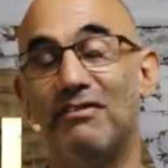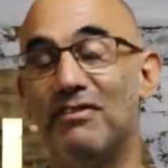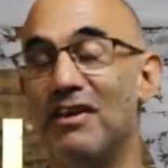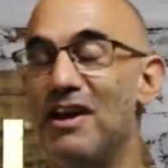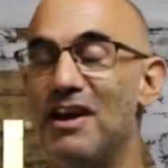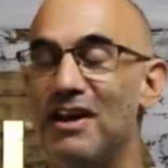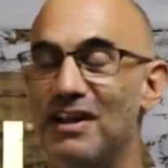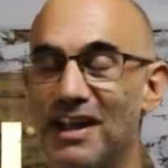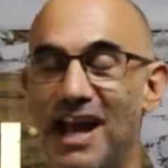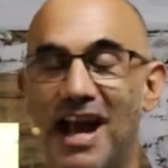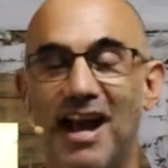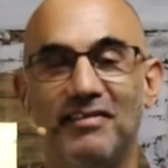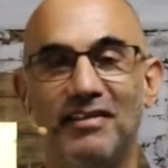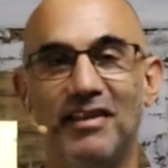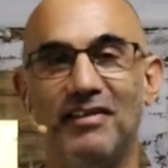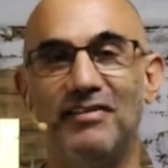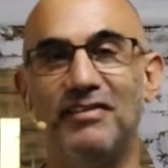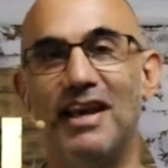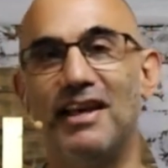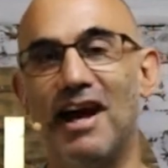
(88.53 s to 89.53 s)
Now, as I
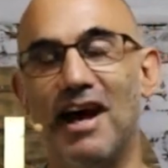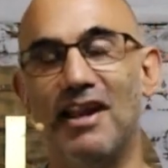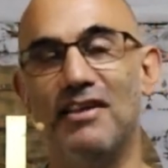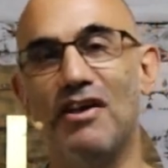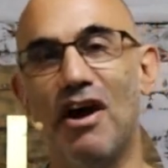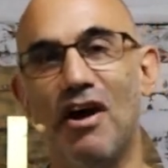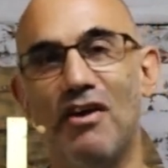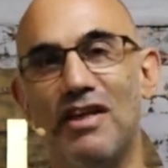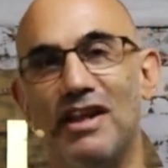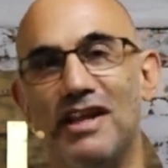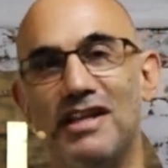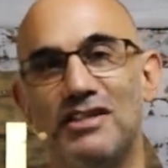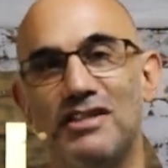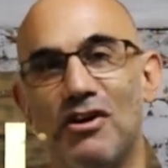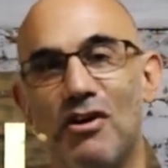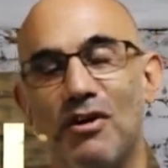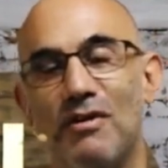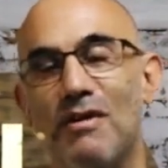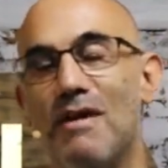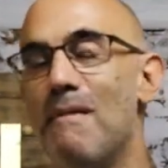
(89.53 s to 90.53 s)
said, I know that is hard,
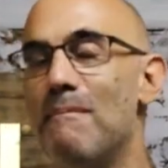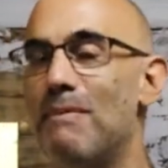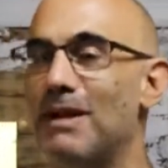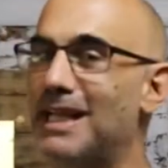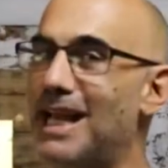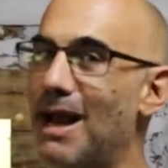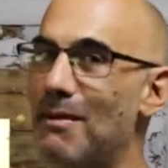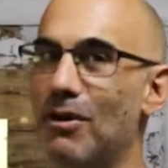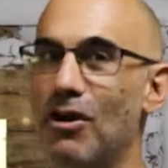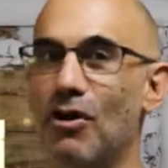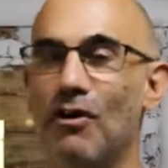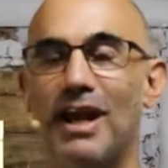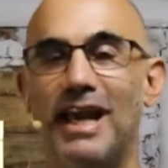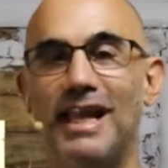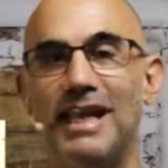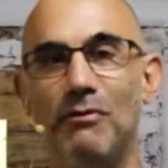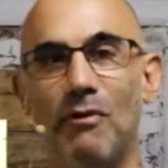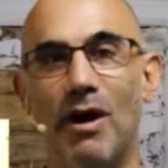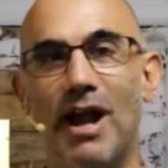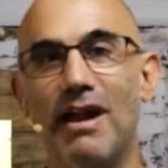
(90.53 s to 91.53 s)
but come along anyway.